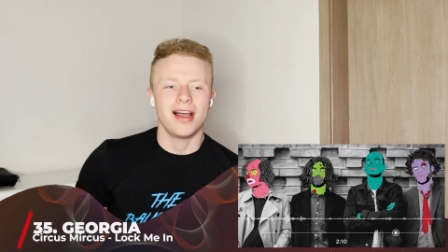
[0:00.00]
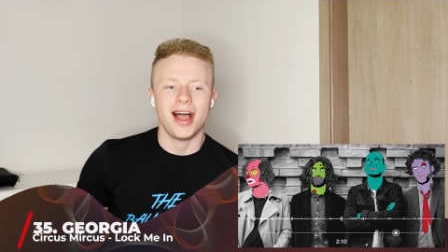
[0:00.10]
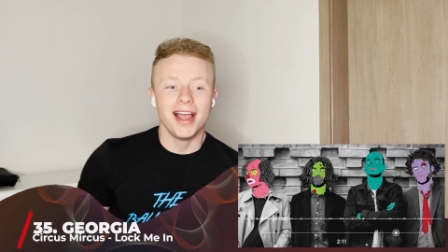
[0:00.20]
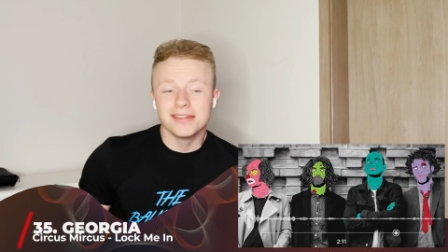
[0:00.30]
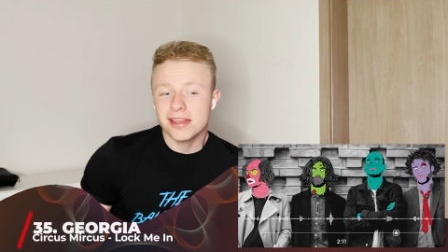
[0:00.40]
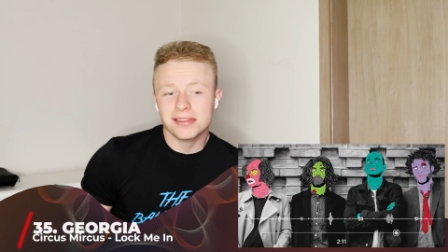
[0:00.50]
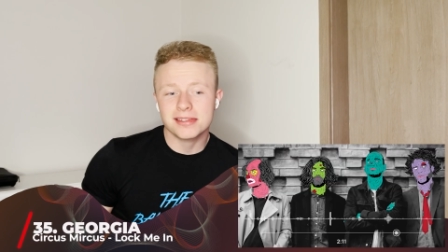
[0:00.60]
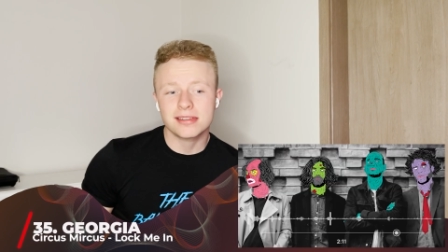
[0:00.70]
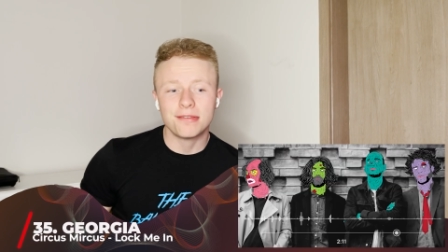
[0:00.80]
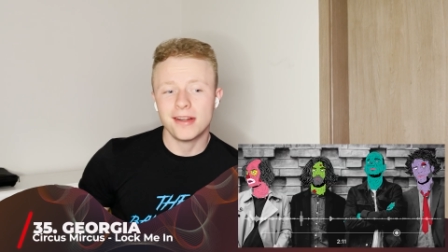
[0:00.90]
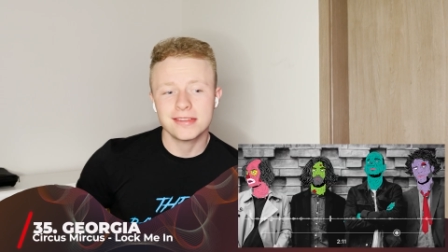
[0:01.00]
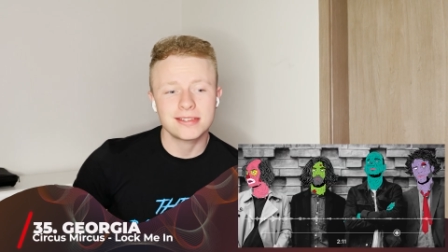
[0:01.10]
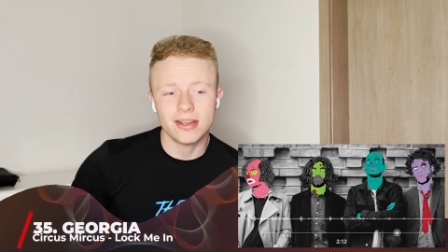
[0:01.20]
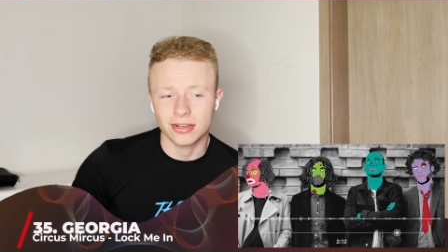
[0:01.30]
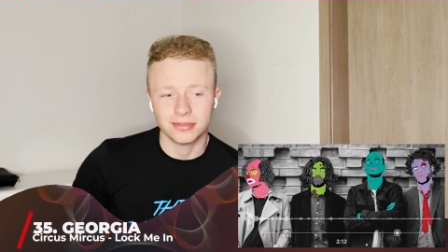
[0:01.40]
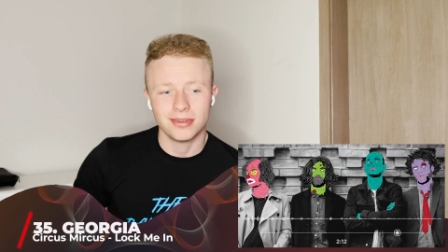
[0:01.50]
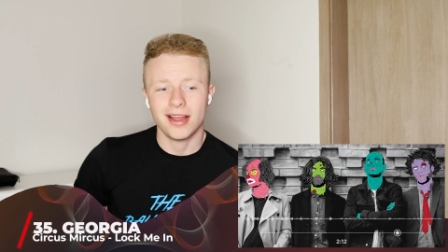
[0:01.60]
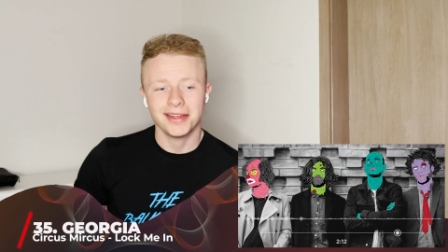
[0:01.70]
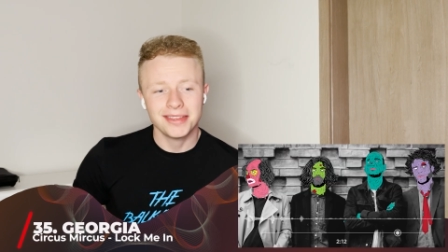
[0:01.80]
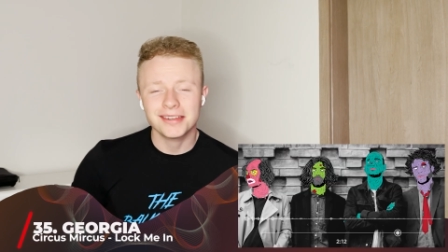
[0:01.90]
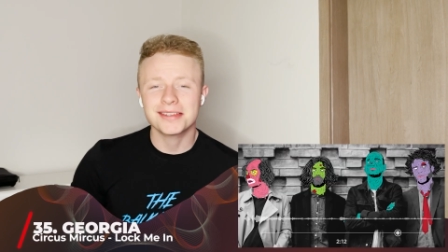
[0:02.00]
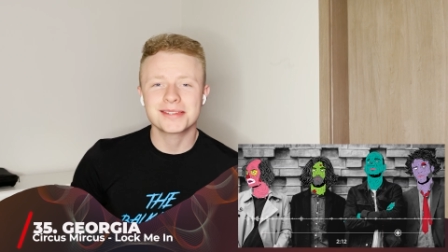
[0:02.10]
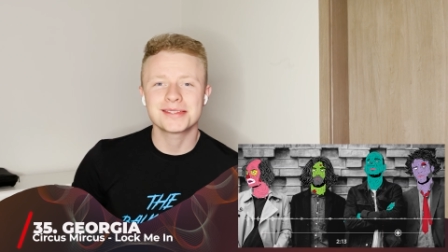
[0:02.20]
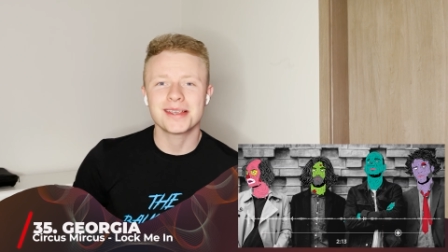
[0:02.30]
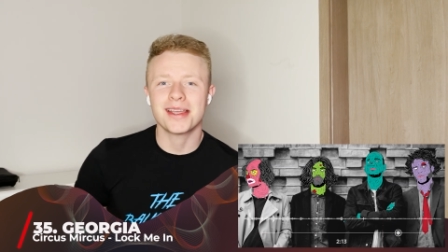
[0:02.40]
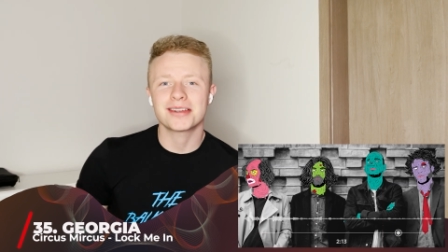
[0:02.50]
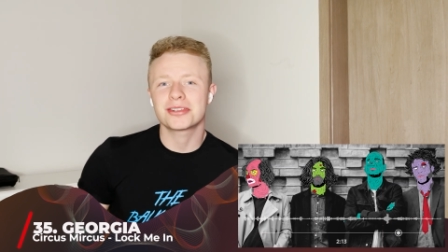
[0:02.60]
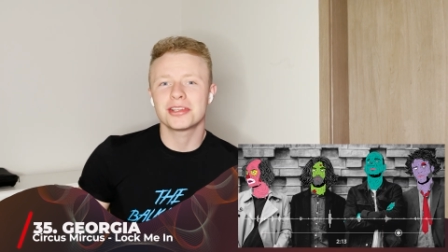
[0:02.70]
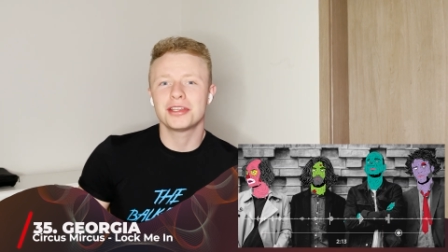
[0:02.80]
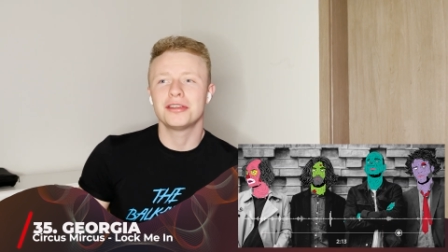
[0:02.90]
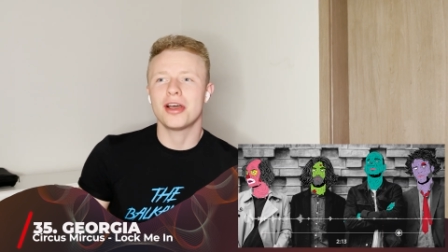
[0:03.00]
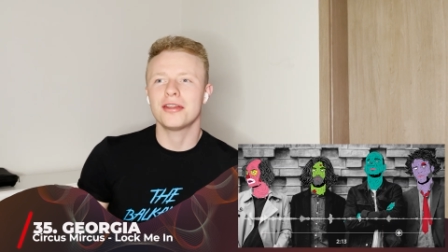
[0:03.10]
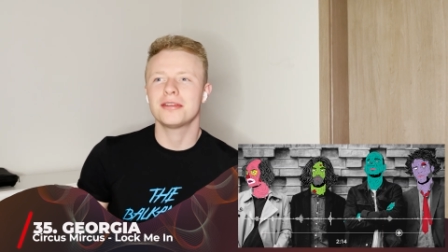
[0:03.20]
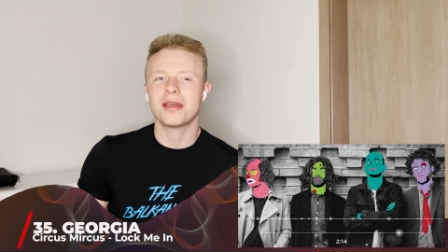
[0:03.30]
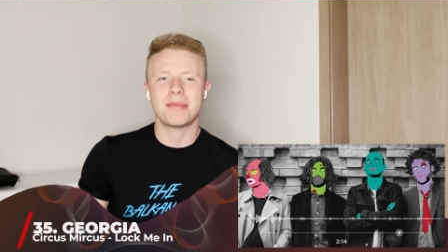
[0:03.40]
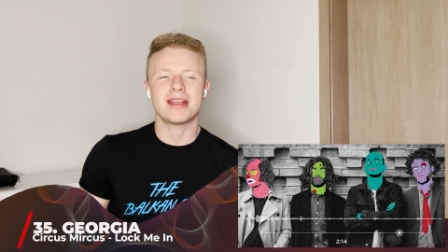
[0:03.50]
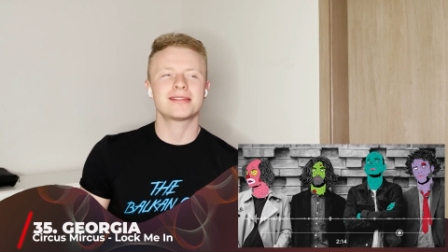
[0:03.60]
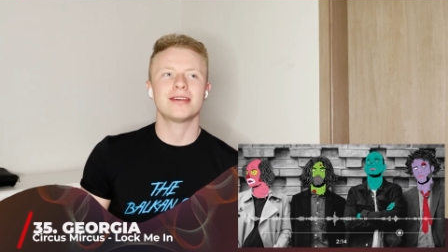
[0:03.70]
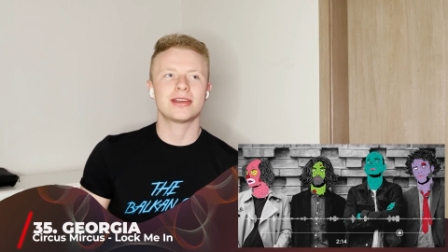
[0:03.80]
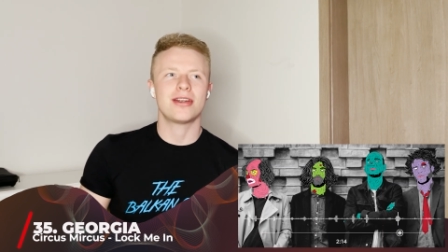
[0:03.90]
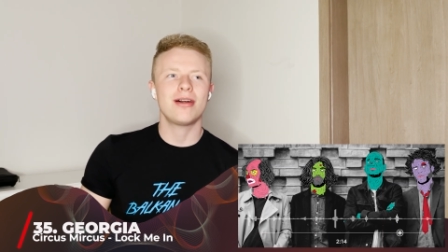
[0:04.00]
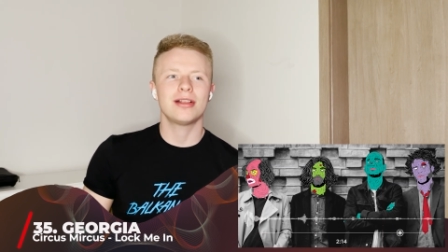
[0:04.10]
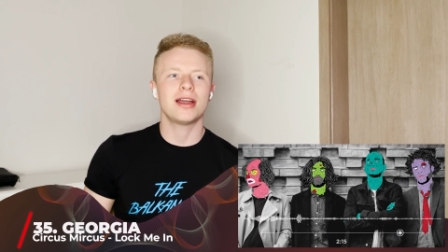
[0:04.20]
I think this is a fun song. I think this is actually not a bad song at all.